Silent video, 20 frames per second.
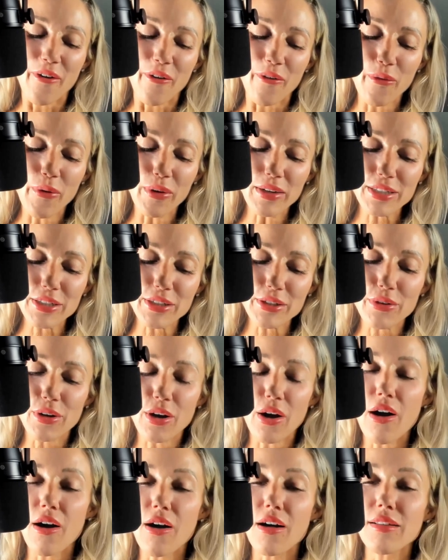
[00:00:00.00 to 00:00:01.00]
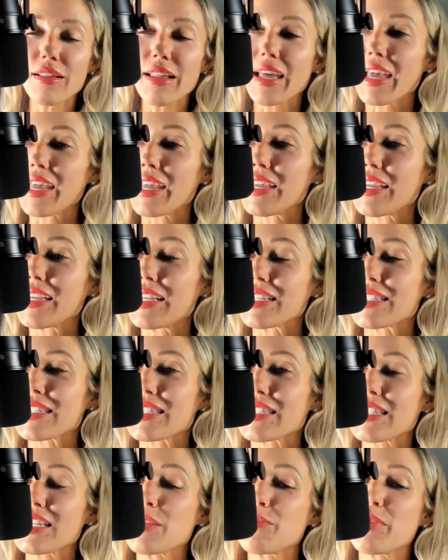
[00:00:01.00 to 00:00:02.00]
What do you call a
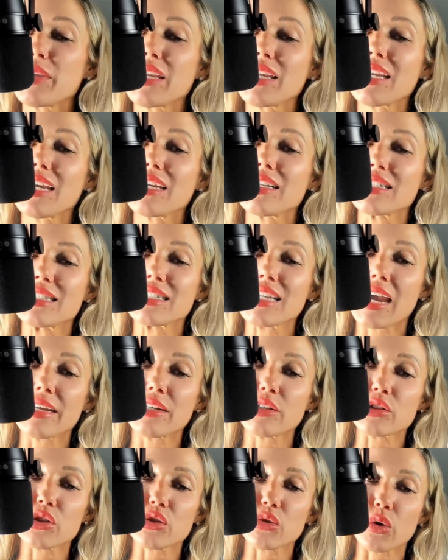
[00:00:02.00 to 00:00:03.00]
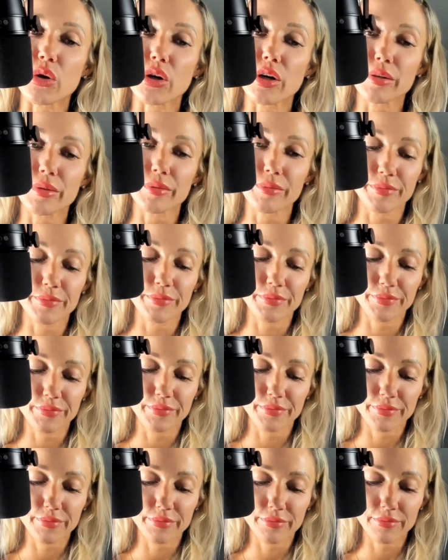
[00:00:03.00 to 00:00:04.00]
sleeping dinosaur?
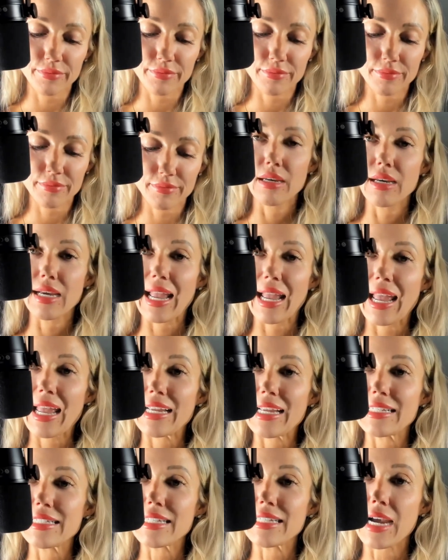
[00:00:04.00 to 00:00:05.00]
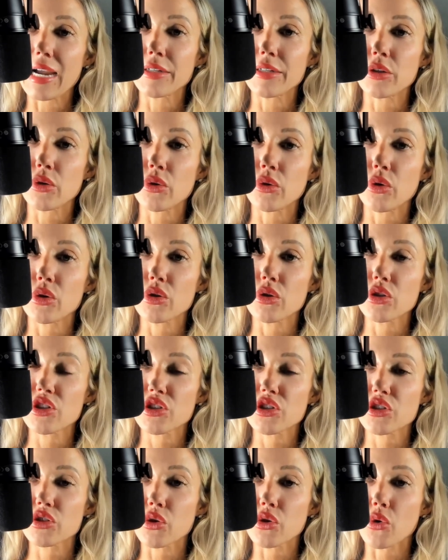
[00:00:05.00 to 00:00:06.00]
A dino
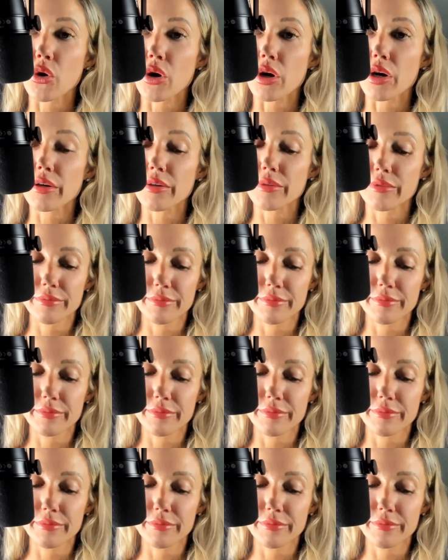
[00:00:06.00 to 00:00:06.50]
snore.